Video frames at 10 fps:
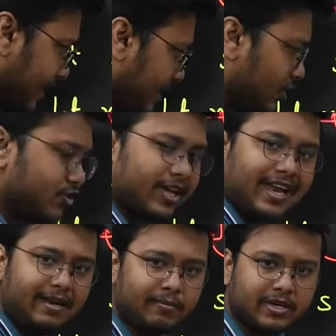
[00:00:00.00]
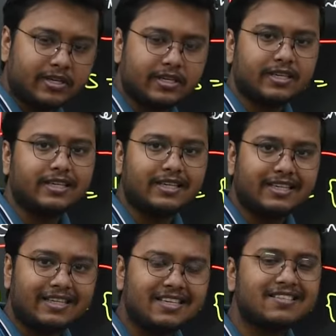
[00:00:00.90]
each element
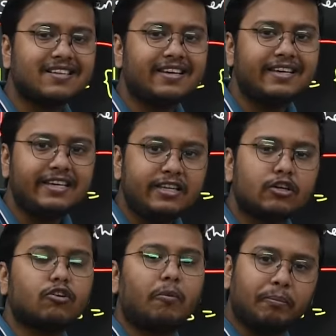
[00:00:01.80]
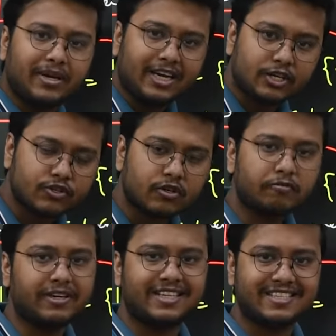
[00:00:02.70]
is a linear combination
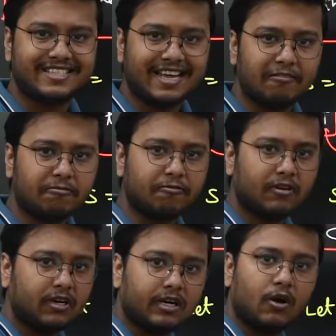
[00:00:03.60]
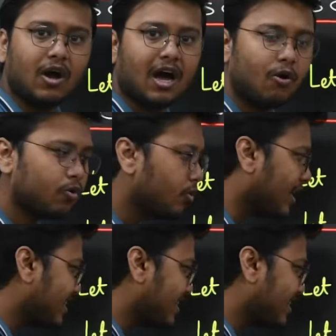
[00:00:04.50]
of itself. Now how could I